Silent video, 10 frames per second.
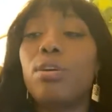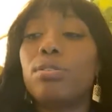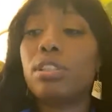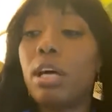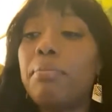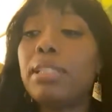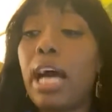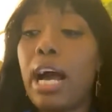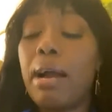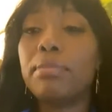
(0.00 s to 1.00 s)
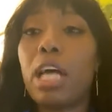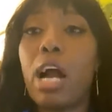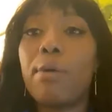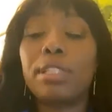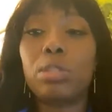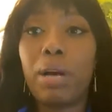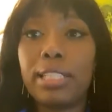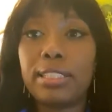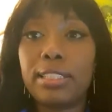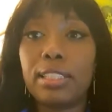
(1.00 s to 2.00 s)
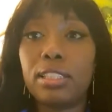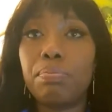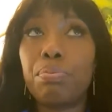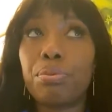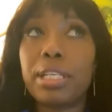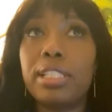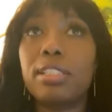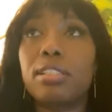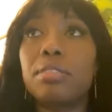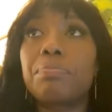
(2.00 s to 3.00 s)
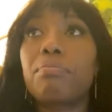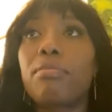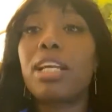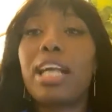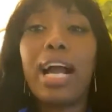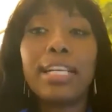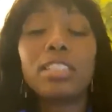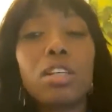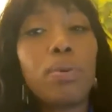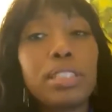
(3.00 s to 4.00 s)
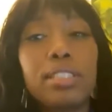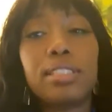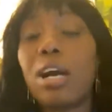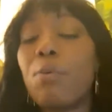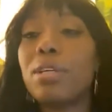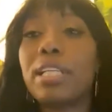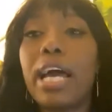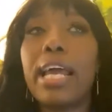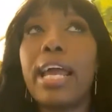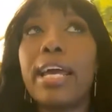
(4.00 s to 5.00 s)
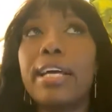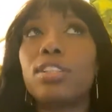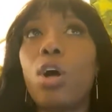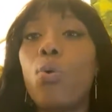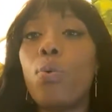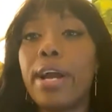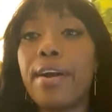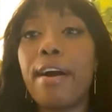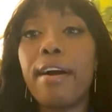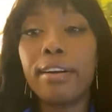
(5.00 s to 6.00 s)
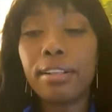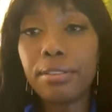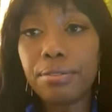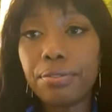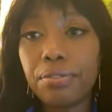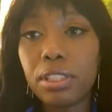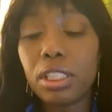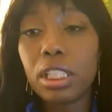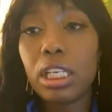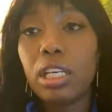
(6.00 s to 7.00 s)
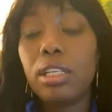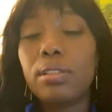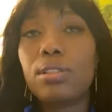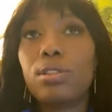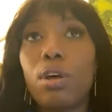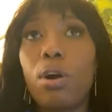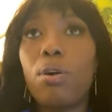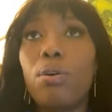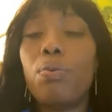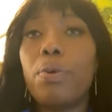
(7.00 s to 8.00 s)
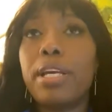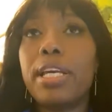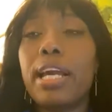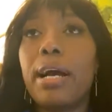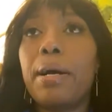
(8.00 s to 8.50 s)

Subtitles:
Sometimes our responses breeds consequences that we're not as aware of. So we